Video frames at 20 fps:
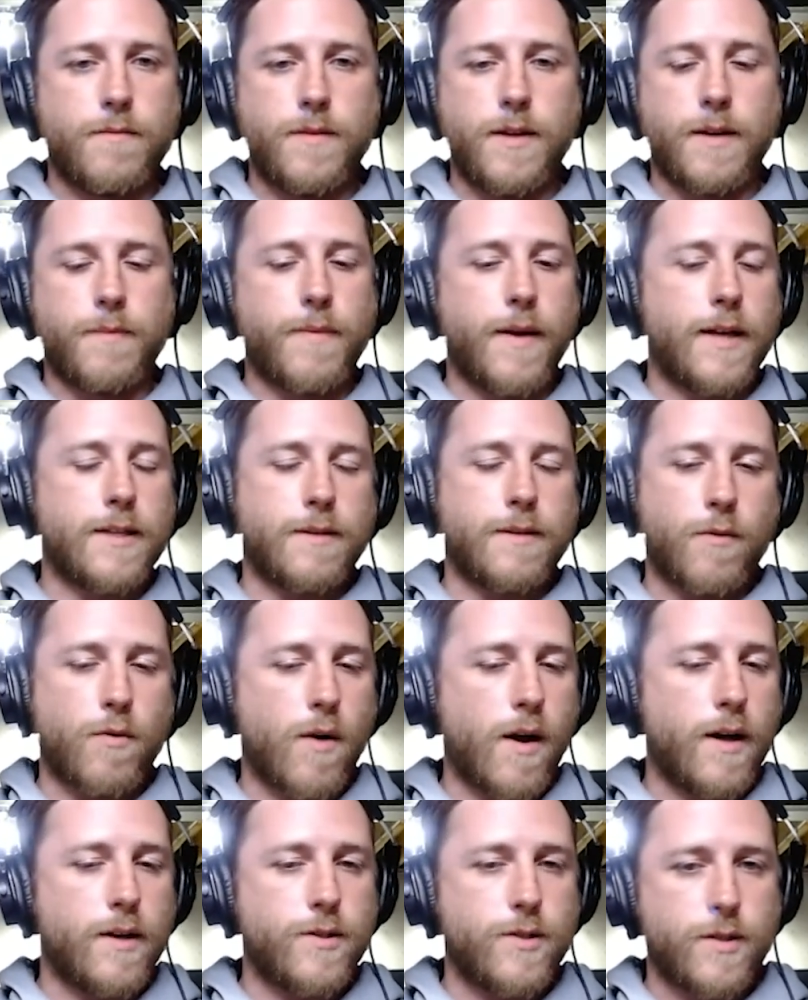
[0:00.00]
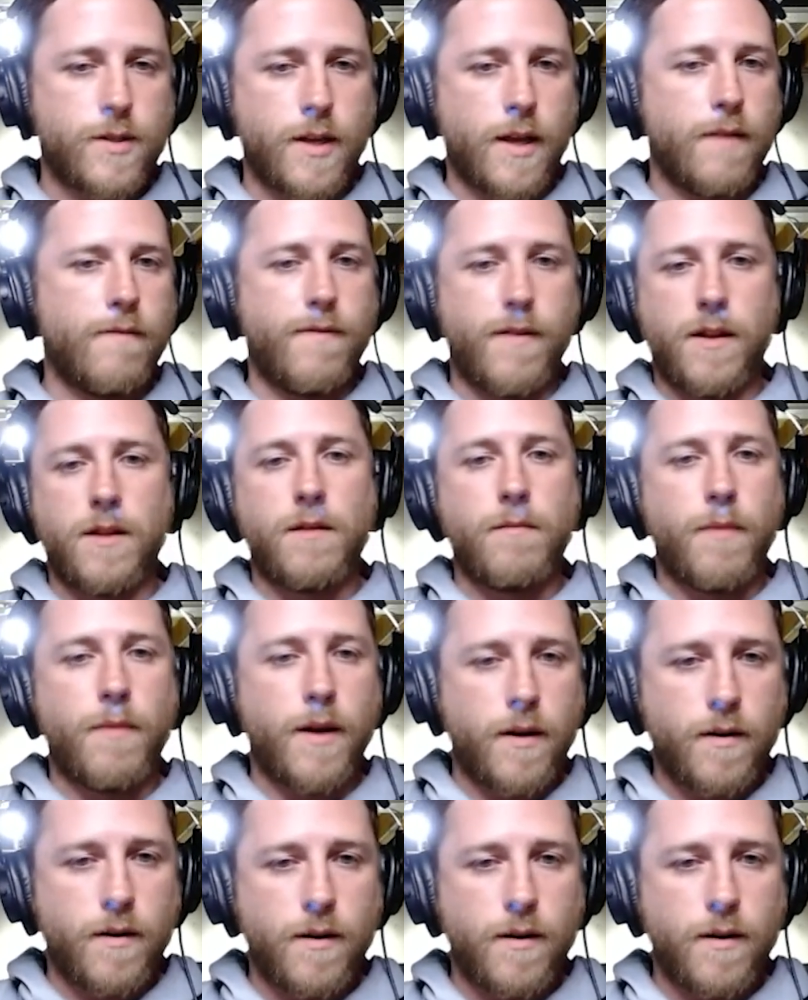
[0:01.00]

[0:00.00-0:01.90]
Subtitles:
Like passing Mirage is infinitely better